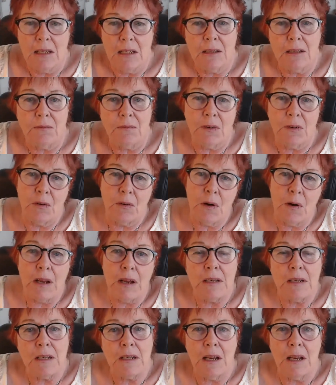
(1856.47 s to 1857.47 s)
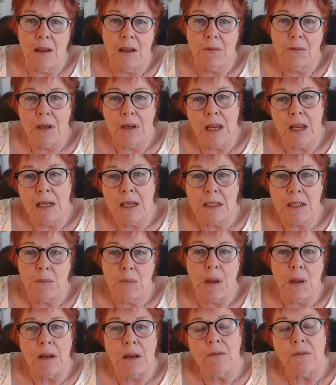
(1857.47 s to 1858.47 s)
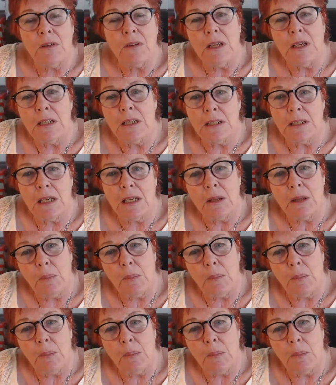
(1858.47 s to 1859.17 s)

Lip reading: for granted after X amount of years that the